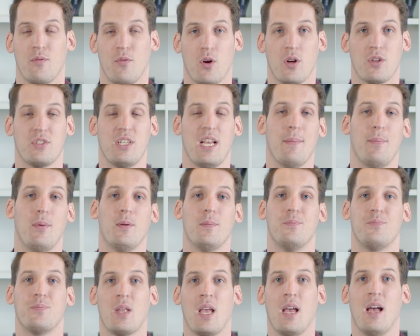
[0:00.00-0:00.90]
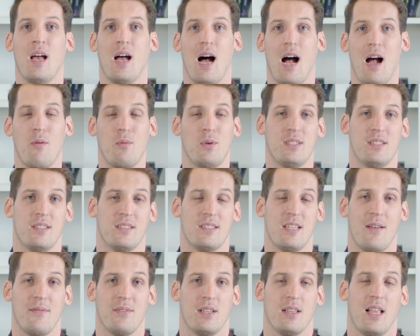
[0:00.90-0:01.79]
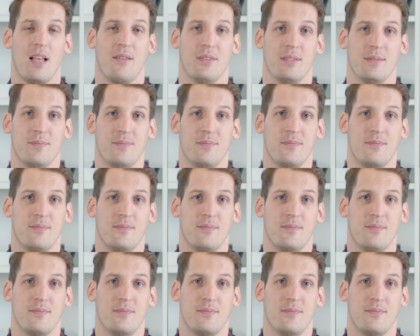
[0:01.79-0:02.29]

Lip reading: For example, I went to 7-Eleven.